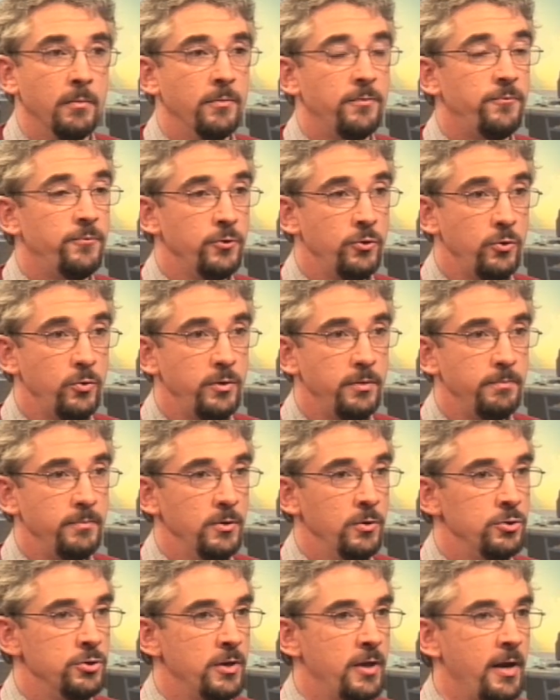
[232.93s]
food,
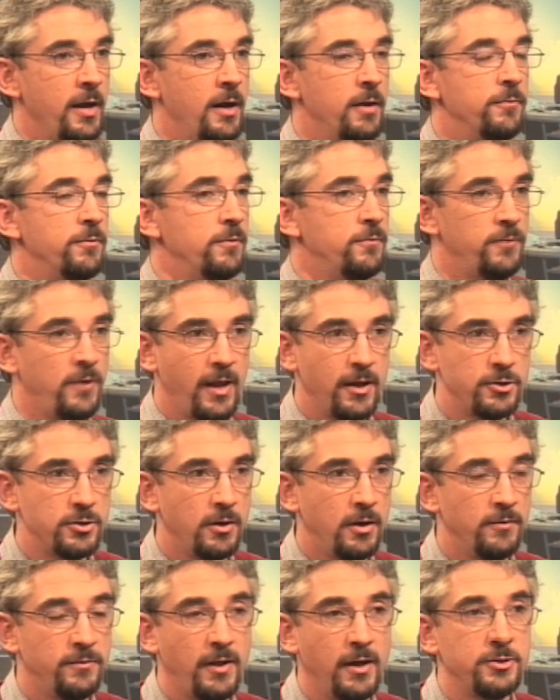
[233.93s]
you should have flash,
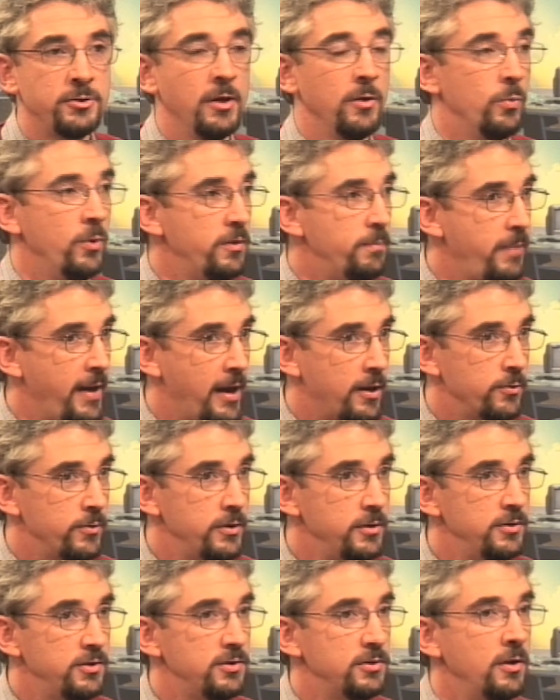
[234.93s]
a flashlight with
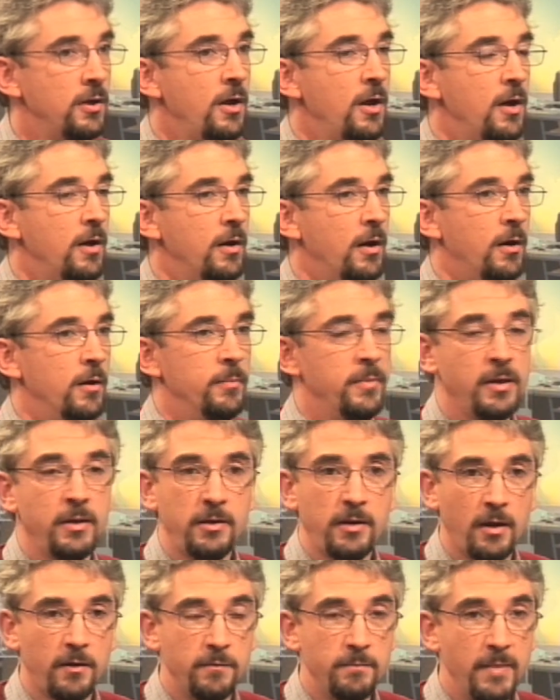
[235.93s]
batteries, um, any
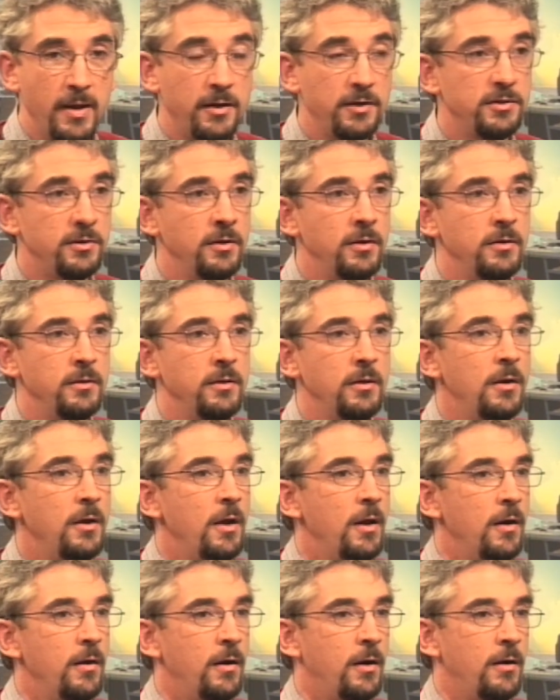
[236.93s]
kind of medicine
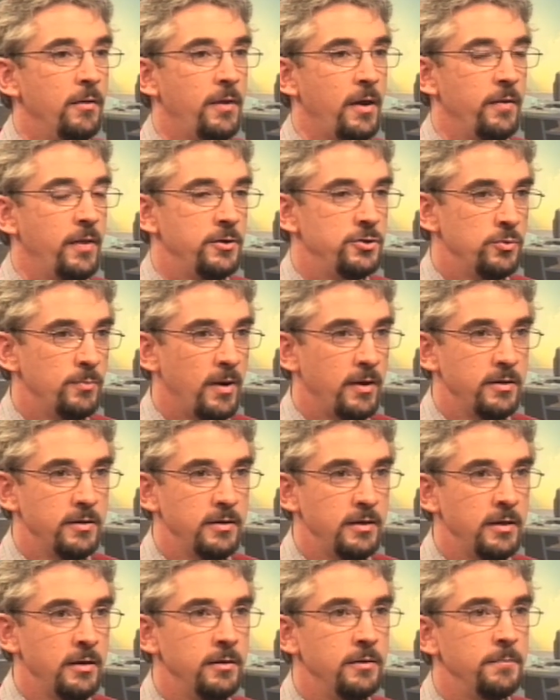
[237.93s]
uh, that, that you might
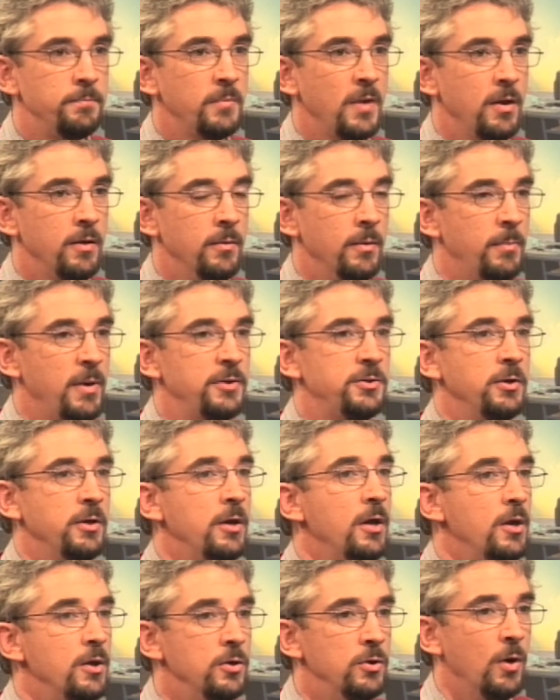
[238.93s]
need, I mean, basically,
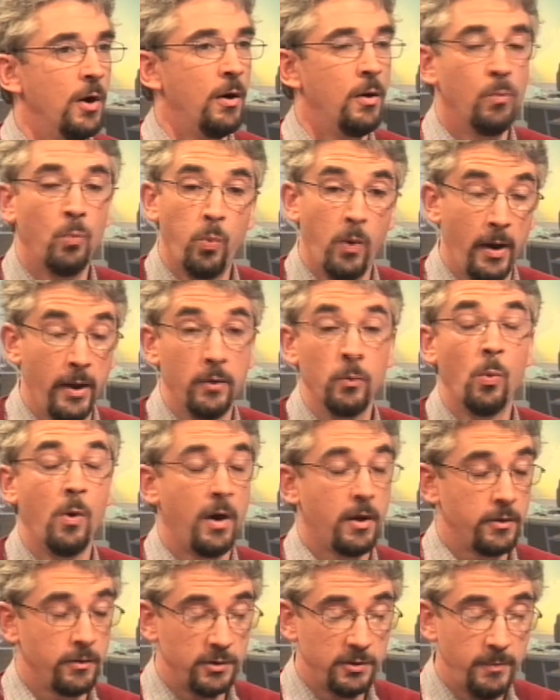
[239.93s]
you, uh, and
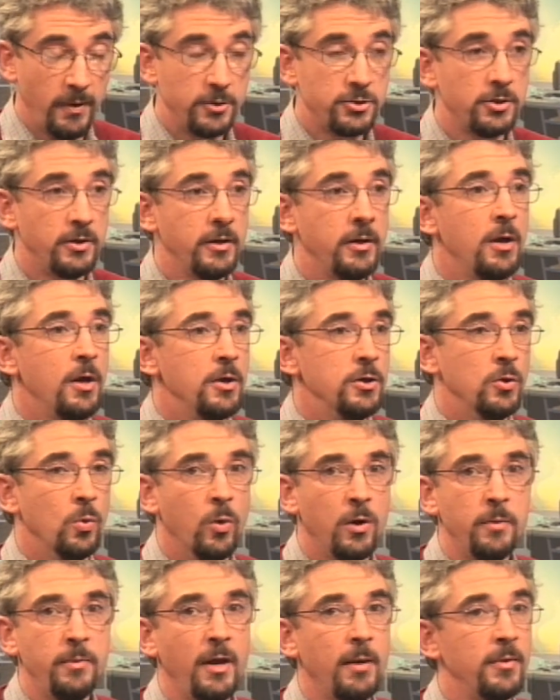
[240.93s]
water especially. You
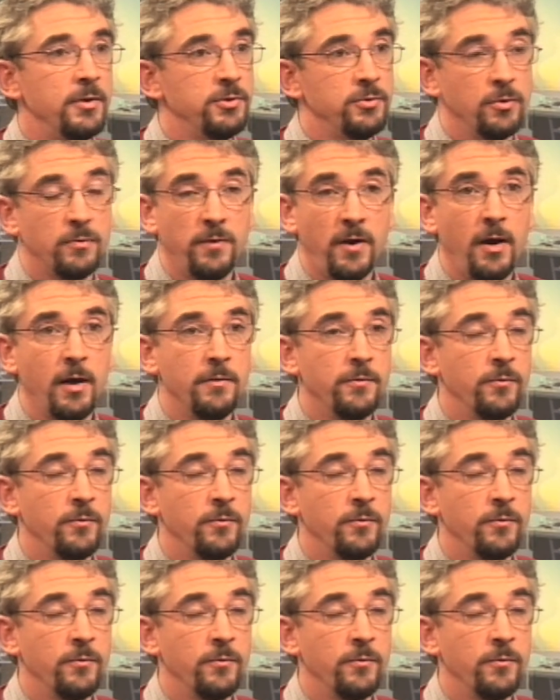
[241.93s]
want to be able to survive